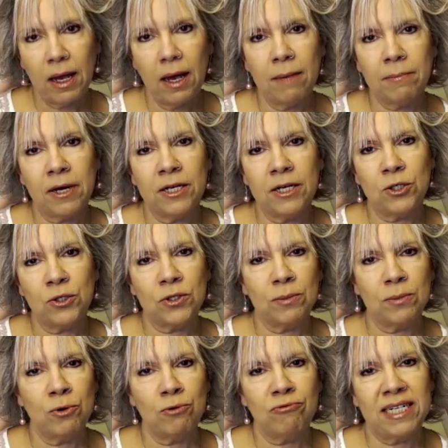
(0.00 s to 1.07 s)
I'm going to do some
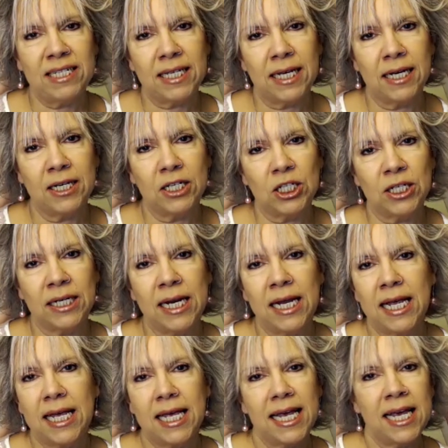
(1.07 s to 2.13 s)
more research and
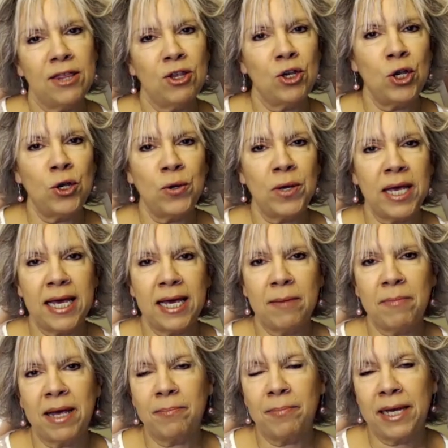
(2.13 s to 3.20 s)
in the new year
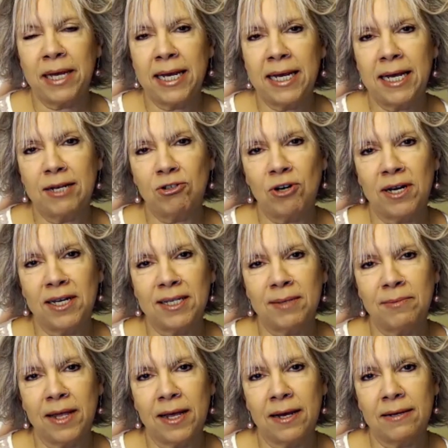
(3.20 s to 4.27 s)
maybe try some
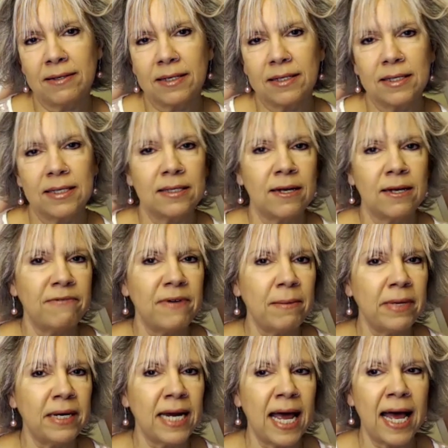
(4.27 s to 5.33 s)
of those, because it's
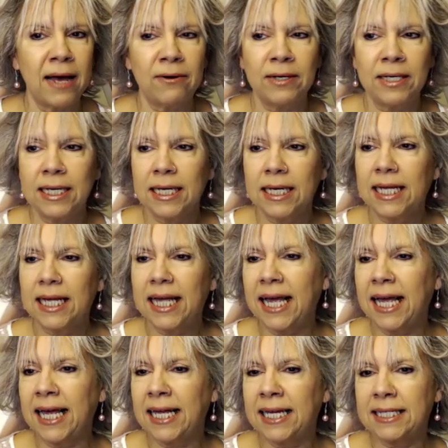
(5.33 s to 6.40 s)
November now
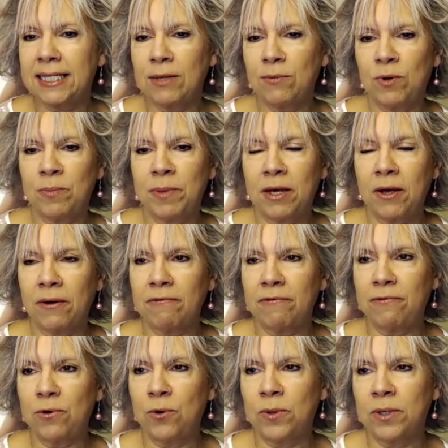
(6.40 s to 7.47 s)
and we'll be going
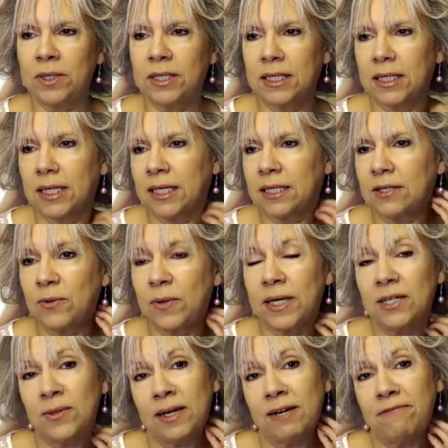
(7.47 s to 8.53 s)
forward into
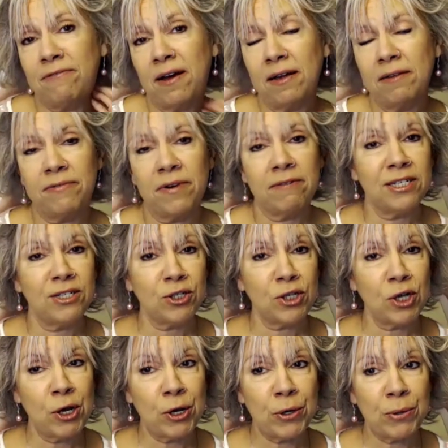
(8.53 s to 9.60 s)
2025 very
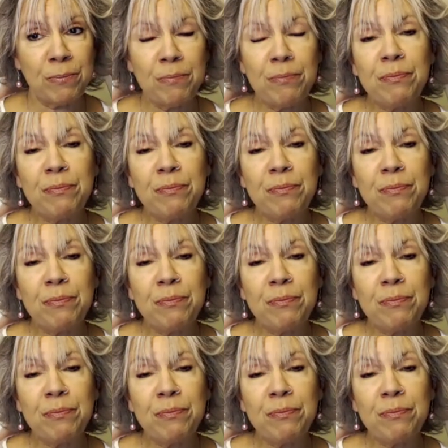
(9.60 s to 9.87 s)
soon.